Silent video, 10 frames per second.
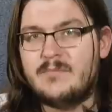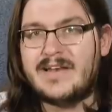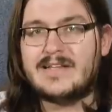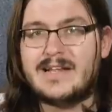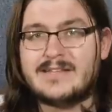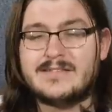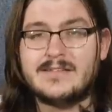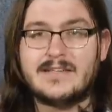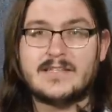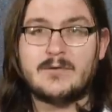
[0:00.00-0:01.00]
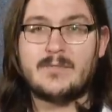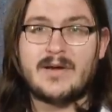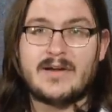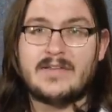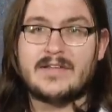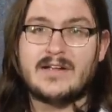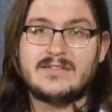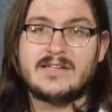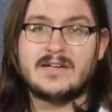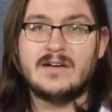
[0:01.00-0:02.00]
Many classes like the Barbarian and the
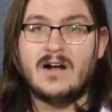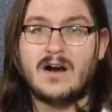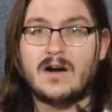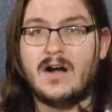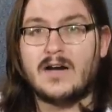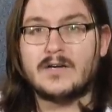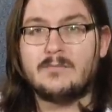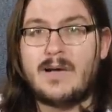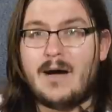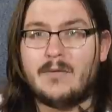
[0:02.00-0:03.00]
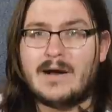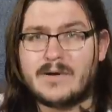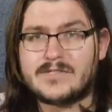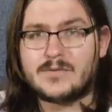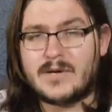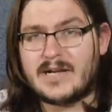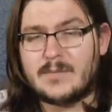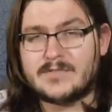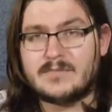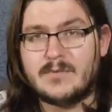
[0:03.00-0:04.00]
Gunslinger, are utter powerhouses when it comes to